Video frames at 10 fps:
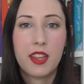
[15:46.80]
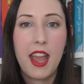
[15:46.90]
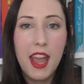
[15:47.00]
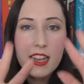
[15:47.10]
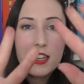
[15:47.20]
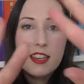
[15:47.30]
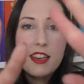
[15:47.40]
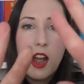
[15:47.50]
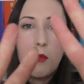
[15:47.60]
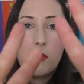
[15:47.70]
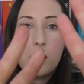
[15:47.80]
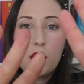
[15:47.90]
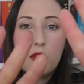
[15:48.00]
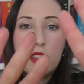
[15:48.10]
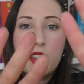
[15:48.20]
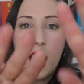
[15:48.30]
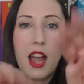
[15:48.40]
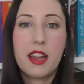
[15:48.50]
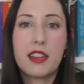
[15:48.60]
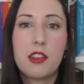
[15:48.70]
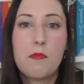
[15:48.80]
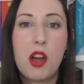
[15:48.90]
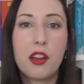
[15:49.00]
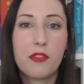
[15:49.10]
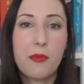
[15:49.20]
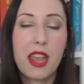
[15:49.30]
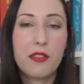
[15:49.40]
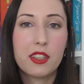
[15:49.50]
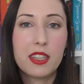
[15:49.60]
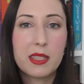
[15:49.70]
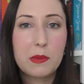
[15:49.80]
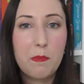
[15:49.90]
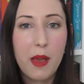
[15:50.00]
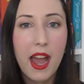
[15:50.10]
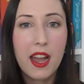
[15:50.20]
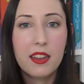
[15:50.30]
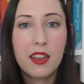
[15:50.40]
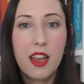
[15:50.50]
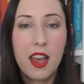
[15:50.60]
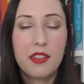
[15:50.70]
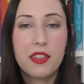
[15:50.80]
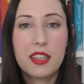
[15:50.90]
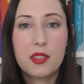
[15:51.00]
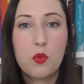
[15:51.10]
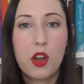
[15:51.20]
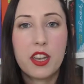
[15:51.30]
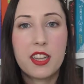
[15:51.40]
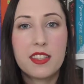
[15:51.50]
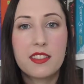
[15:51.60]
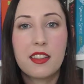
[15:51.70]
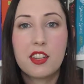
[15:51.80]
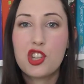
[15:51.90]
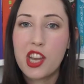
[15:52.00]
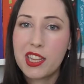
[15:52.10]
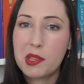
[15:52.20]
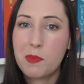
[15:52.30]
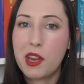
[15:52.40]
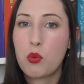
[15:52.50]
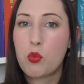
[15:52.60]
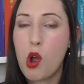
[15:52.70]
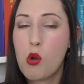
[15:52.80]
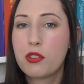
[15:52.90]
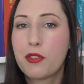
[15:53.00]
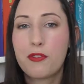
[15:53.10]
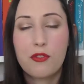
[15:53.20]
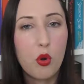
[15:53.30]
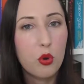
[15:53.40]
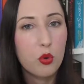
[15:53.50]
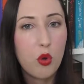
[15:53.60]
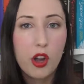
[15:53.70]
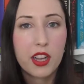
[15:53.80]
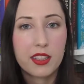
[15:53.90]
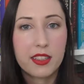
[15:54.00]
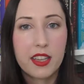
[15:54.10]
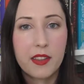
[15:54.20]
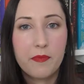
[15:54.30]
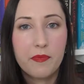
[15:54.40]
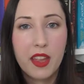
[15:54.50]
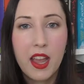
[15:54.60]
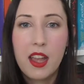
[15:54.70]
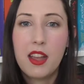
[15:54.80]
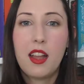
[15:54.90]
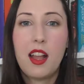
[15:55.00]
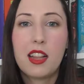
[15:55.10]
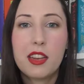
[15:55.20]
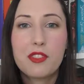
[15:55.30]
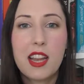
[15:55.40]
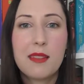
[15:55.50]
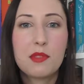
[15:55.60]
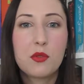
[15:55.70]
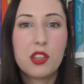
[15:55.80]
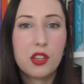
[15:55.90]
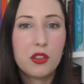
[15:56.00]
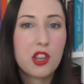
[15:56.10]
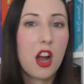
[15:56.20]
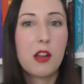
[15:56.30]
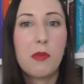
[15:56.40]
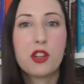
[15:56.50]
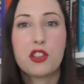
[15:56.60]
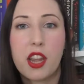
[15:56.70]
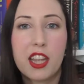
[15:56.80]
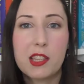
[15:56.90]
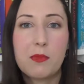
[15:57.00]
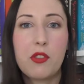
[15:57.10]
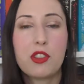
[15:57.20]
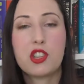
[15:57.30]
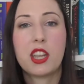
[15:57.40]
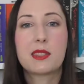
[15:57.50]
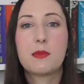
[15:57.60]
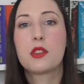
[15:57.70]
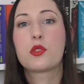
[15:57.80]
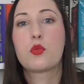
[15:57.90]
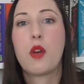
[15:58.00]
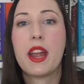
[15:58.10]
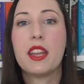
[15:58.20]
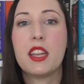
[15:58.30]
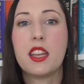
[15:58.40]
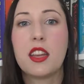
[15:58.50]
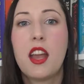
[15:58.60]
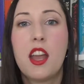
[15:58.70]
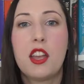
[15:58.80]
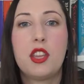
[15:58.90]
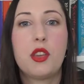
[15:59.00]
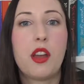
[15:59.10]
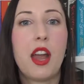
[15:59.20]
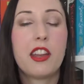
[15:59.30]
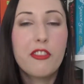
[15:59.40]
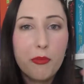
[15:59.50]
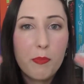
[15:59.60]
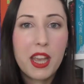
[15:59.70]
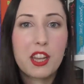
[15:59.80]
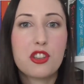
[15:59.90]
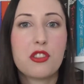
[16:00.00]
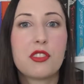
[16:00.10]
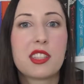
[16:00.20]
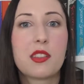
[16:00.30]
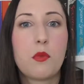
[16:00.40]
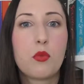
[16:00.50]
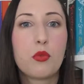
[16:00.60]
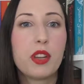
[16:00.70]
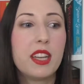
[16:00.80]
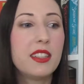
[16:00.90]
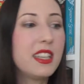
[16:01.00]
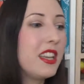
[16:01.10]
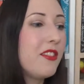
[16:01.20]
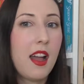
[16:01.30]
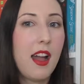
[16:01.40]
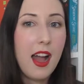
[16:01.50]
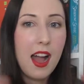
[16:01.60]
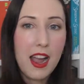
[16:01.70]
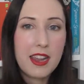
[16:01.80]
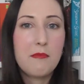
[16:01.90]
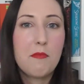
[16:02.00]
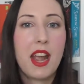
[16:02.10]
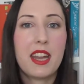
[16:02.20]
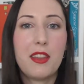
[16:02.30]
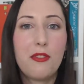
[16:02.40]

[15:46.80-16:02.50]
At number 9, The Bard from Avon is back, and this one is that Shakespeare wrote for royalty. A lot of times when you talk about Shakespeare and Shakespeare's writing, you kind of picture some really high and mighty,